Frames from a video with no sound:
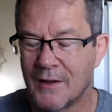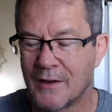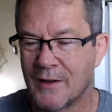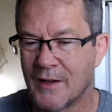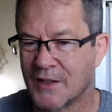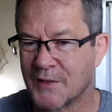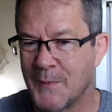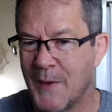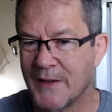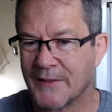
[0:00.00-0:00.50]

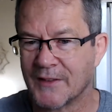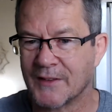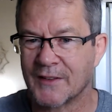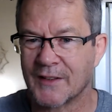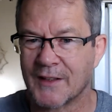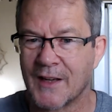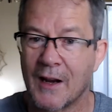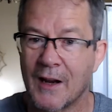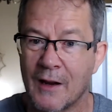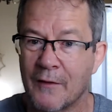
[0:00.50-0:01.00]
expecting to
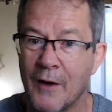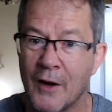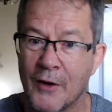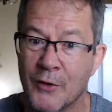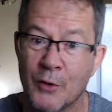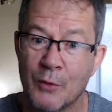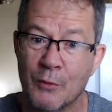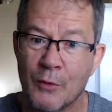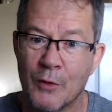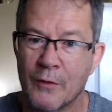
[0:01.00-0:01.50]
get a
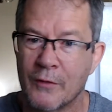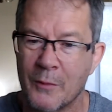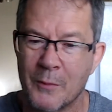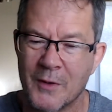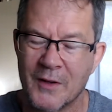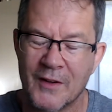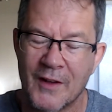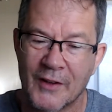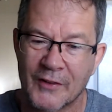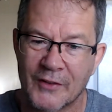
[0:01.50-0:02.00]
new roof.
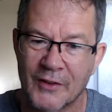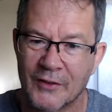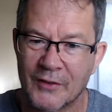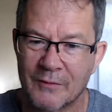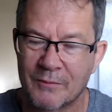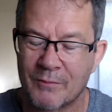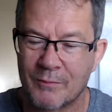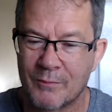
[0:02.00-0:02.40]
That's just,